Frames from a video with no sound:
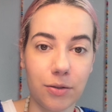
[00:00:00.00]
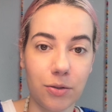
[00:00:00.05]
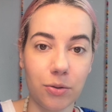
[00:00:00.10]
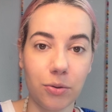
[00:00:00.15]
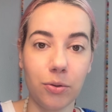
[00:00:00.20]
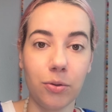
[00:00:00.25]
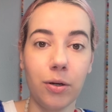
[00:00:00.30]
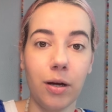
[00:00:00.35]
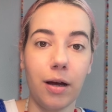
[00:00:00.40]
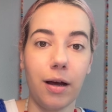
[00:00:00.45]

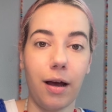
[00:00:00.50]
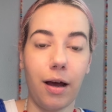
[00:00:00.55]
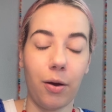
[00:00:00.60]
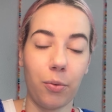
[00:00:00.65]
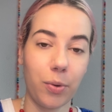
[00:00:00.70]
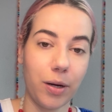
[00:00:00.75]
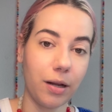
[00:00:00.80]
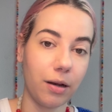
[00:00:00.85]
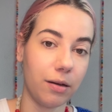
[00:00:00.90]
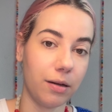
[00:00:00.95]
to a
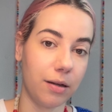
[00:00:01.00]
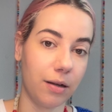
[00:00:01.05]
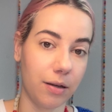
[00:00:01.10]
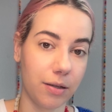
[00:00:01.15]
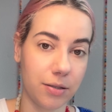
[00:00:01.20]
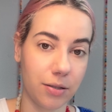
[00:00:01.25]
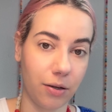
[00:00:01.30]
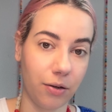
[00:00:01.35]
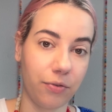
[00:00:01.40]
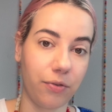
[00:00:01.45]
real
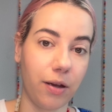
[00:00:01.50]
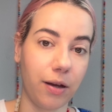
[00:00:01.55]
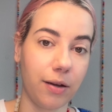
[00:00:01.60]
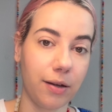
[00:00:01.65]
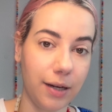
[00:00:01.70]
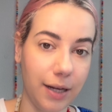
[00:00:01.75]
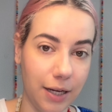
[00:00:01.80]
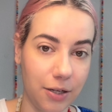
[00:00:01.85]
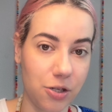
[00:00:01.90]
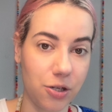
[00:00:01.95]
loss of the
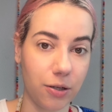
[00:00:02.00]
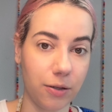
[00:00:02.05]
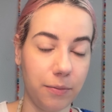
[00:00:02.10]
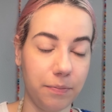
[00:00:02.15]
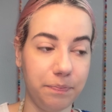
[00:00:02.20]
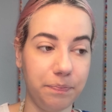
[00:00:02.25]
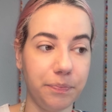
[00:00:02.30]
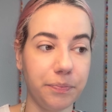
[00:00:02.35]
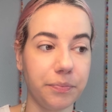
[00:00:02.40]
connection.